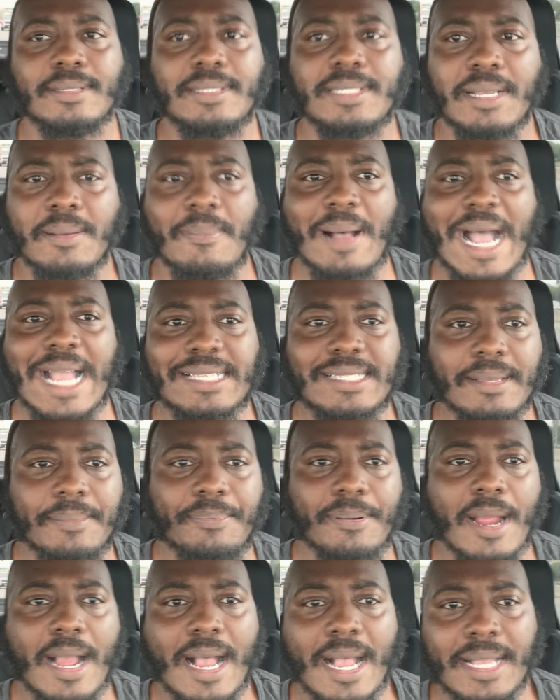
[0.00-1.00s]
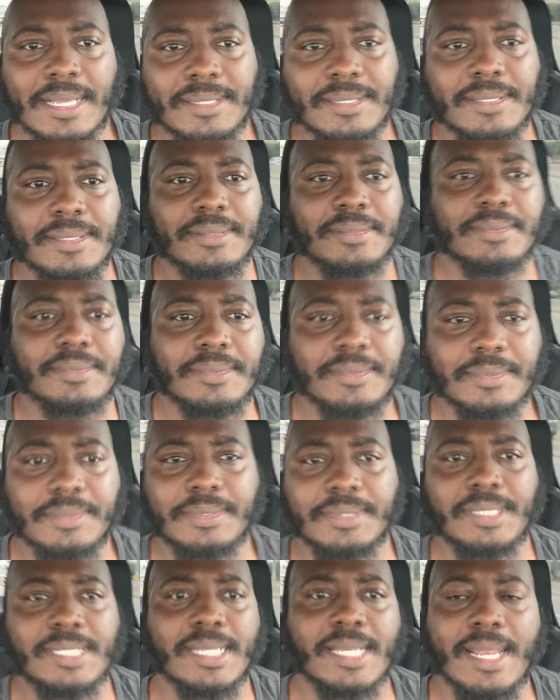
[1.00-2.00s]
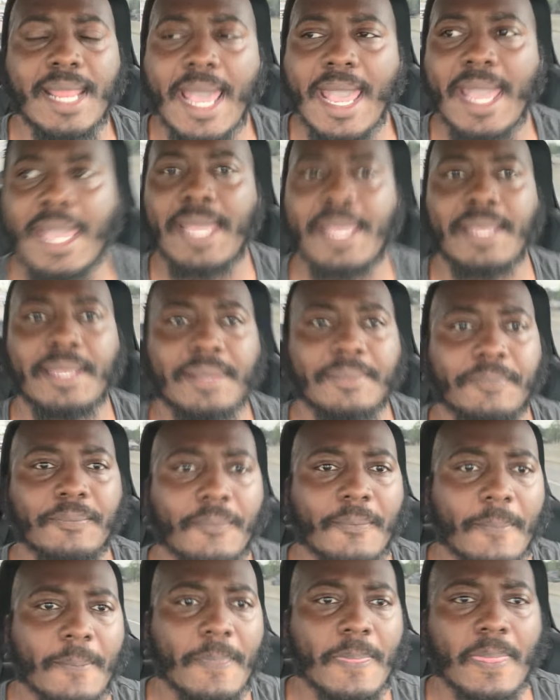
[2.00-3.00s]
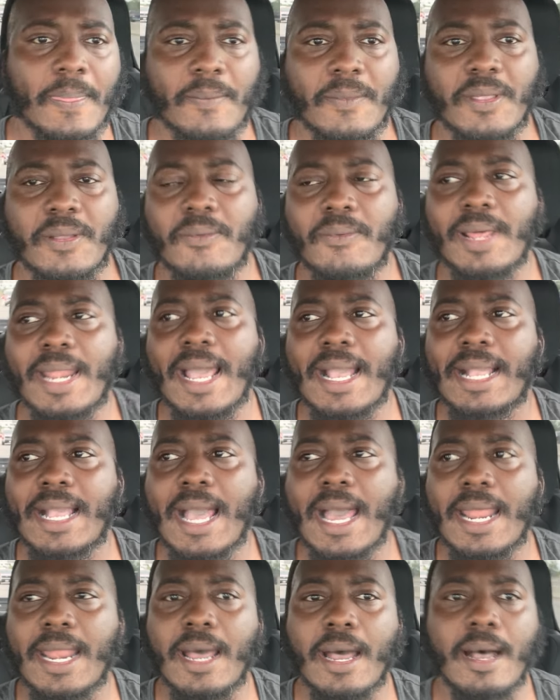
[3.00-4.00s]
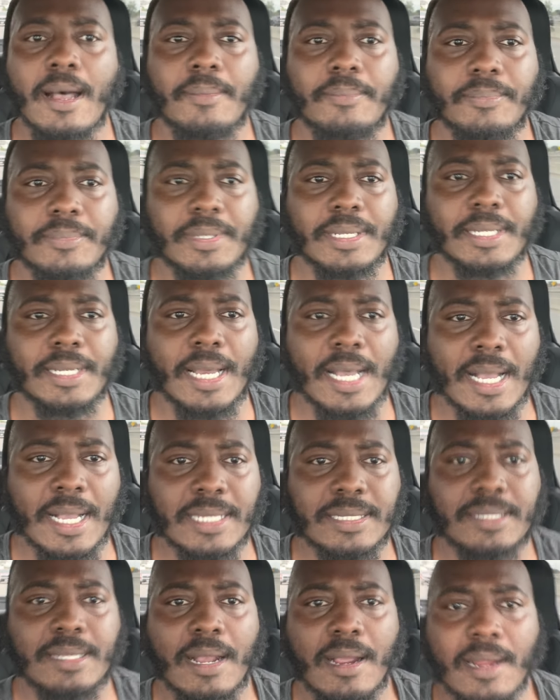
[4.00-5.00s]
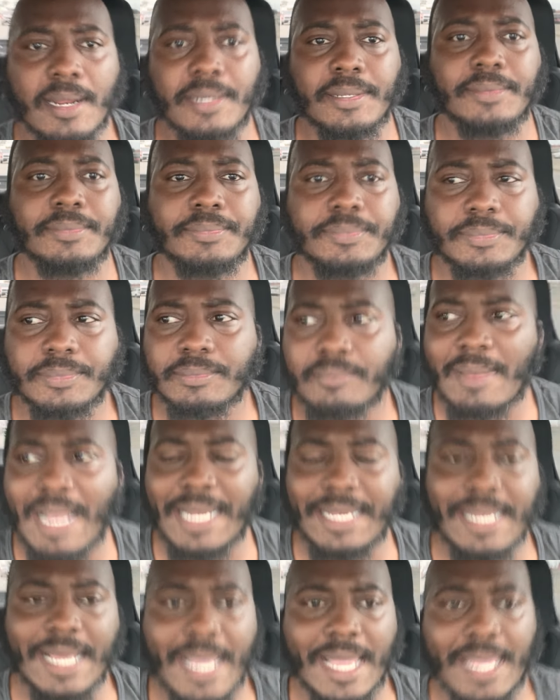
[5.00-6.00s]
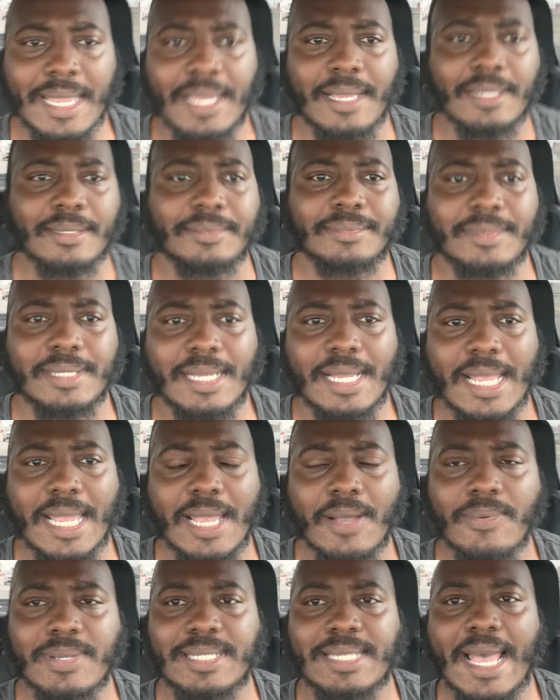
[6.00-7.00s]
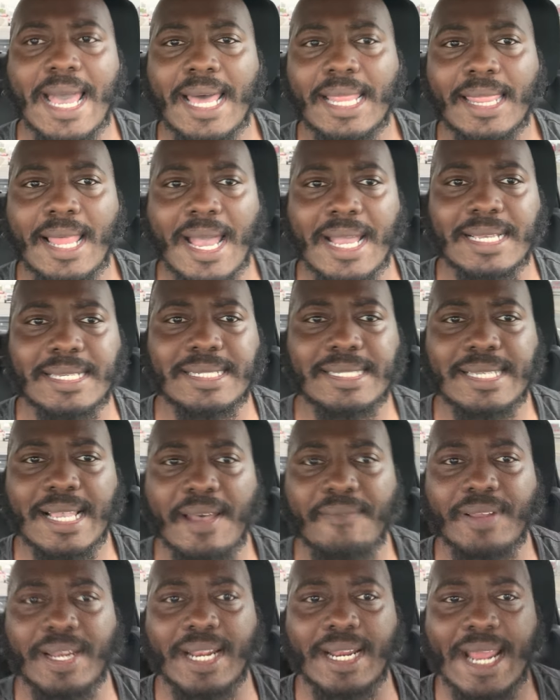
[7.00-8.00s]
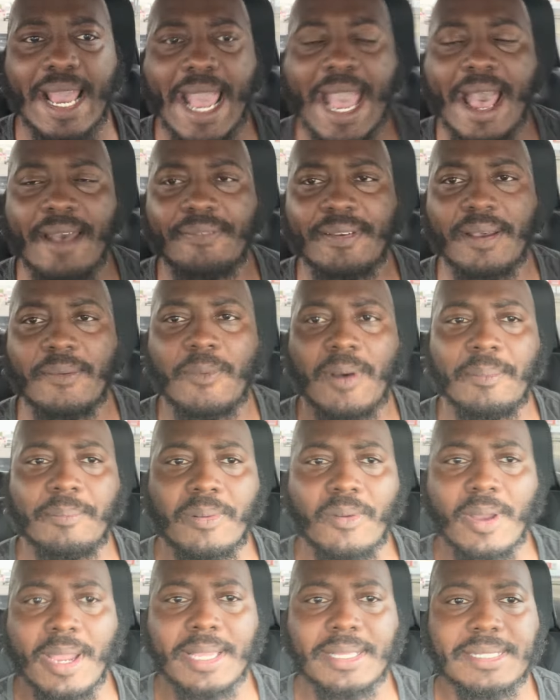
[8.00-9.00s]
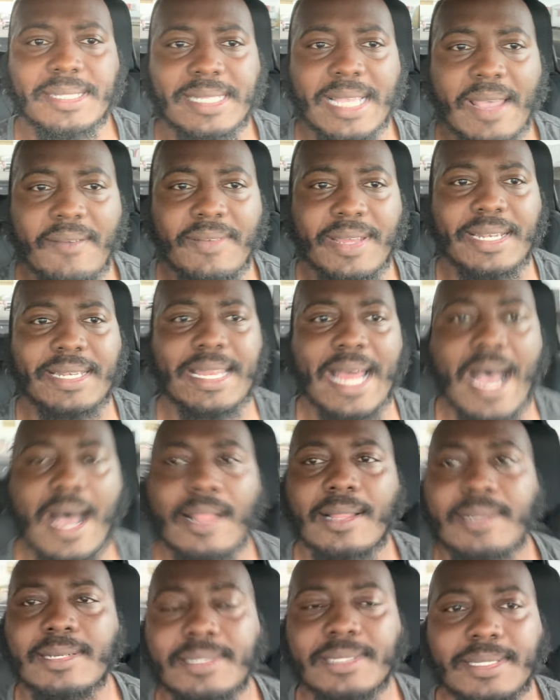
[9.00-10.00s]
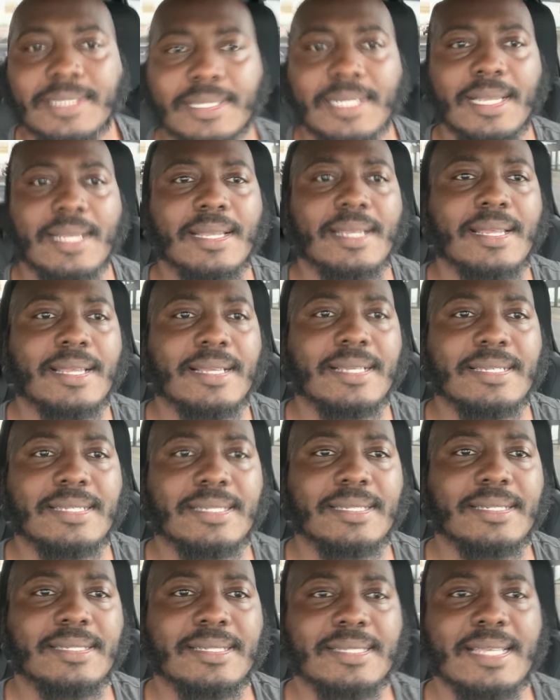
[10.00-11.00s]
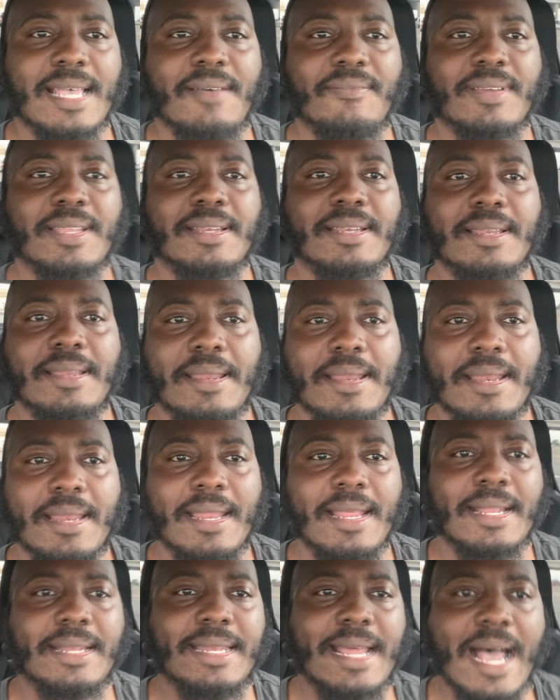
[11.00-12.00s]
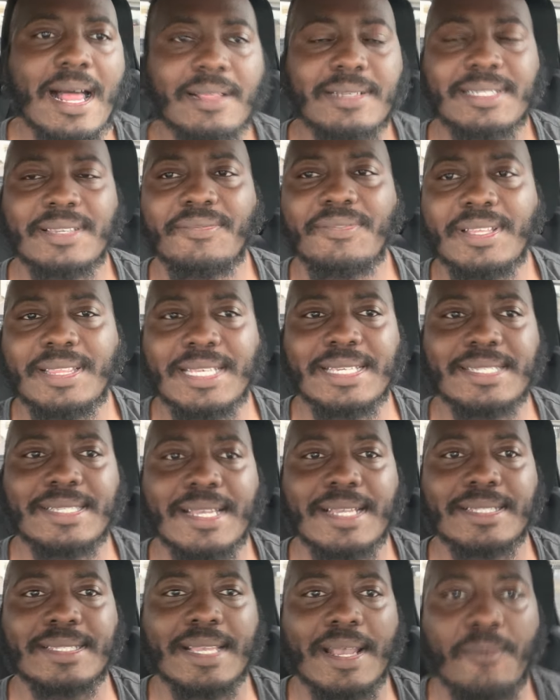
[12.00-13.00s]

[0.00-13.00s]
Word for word: to my surprise, today when I got up and uh, started my day it was at like seven and a half at one Seven dollars, and fifty cents